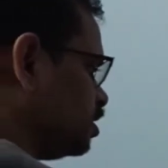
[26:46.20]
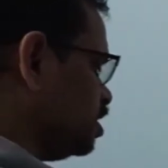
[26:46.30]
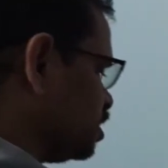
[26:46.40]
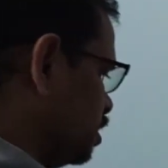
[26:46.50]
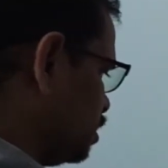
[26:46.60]
in
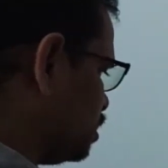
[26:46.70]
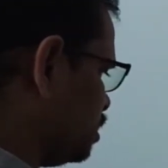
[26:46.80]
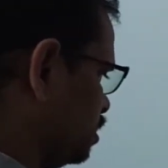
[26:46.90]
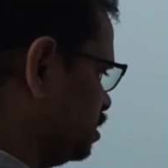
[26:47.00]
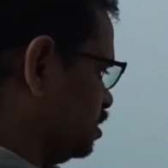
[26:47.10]
this case,
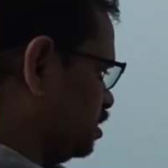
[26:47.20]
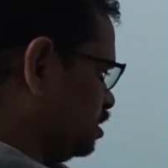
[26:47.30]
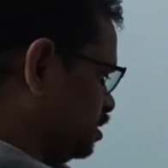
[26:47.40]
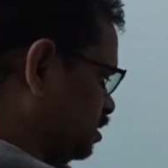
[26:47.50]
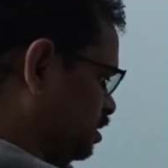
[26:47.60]

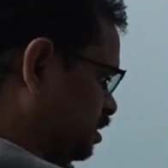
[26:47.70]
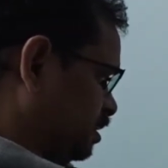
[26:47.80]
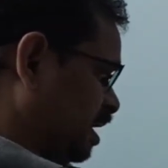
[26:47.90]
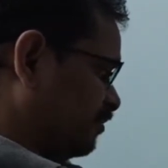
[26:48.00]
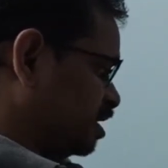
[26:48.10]

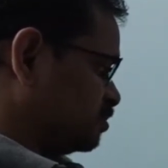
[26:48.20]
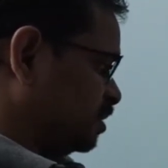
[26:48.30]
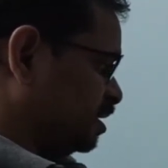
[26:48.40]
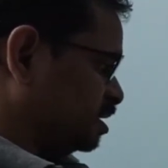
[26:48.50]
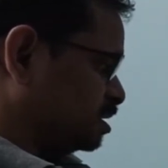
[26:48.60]
average
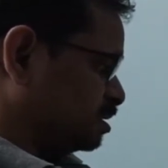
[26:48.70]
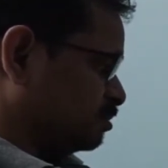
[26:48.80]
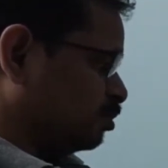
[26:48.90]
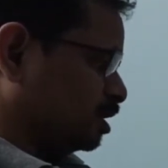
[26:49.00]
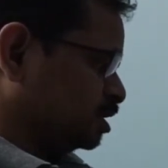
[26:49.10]
speed is
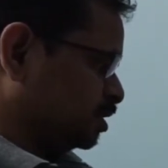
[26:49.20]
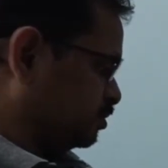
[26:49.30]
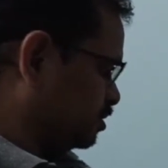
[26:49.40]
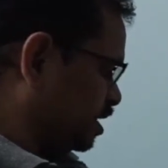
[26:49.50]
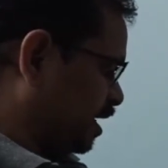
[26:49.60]

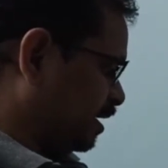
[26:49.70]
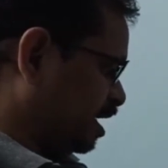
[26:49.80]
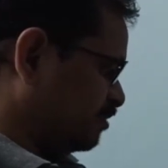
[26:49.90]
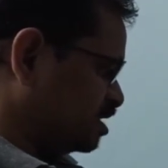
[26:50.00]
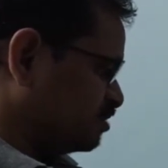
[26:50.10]
positive and
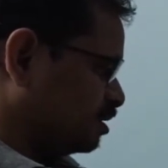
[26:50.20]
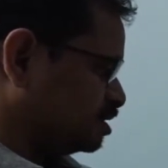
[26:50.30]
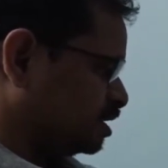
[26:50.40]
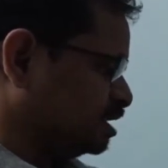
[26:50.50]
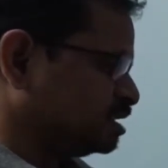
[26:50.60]
average
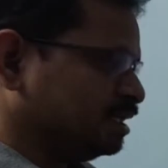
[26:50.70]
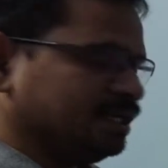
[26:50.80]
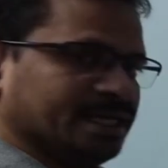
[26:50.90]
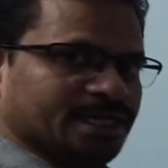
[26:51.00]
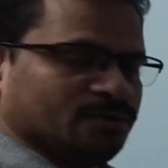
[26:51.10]
velocity is
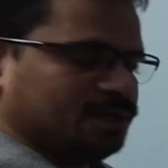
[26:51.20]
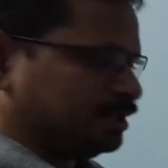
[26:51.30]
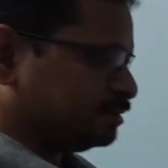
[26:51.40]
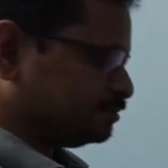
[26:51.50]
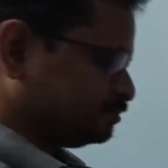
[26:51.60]
negative here.